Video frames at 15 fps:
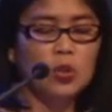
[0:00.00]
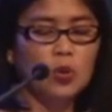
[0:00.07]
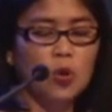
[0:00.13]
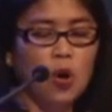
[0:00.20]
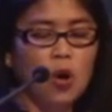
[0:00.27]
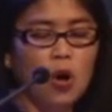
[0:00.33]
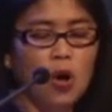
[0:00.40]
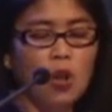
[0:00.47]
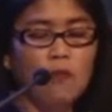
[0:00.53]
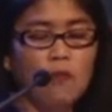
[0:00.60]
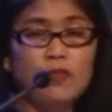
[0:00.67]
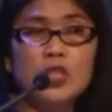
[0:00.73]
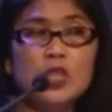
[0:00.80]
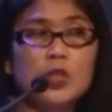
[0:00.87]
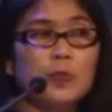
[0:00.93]
to all of
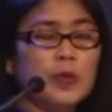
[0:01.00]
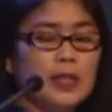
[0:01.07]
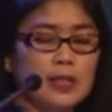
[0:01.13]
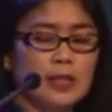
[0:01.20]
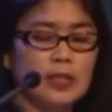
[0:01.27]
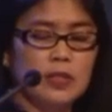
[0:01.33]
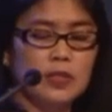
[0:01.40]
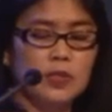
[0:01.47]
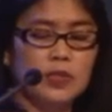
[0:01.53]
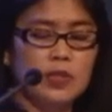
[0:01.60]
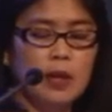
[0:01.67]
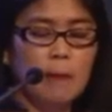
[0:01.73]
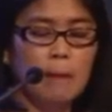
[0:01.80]
the speakers,